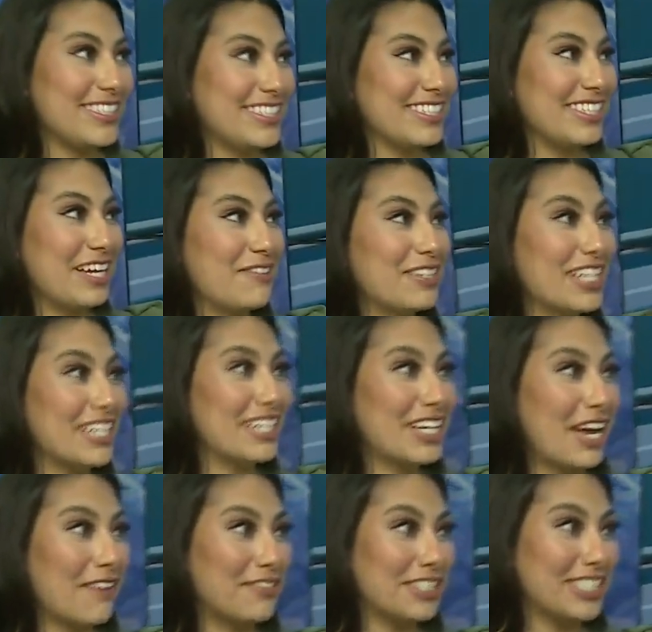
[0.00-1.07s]
yes, that so, we're going to
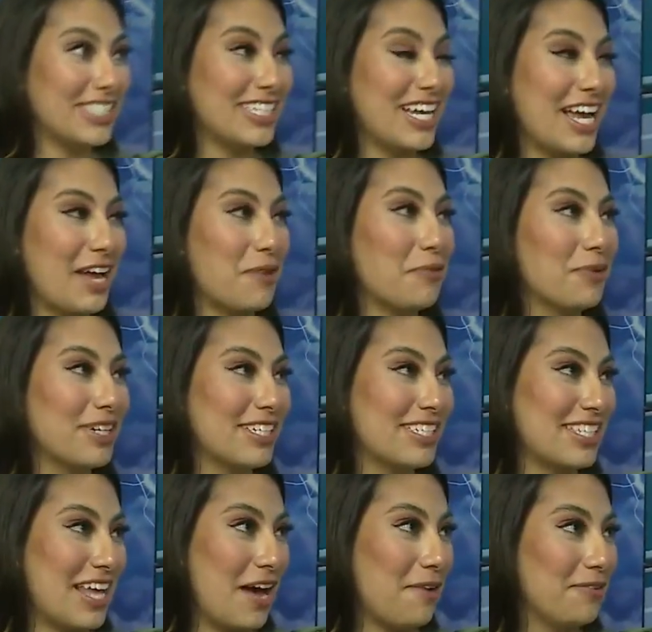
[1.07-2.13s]
cover today. What is
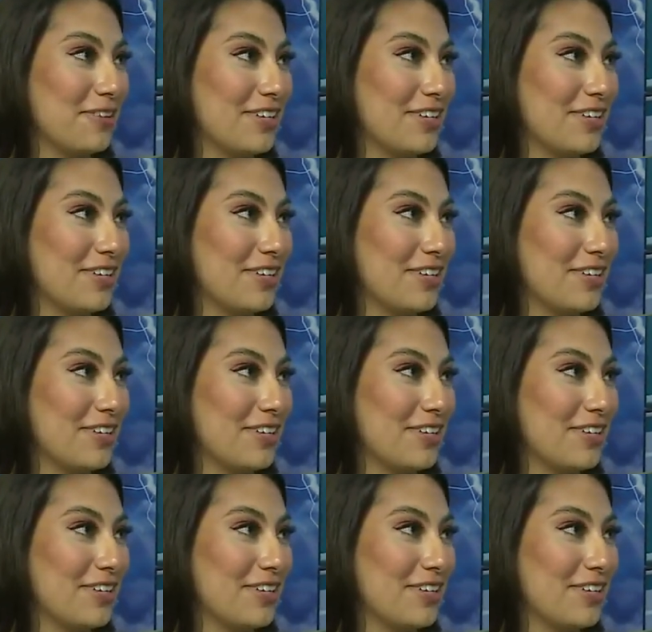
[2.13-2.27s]
that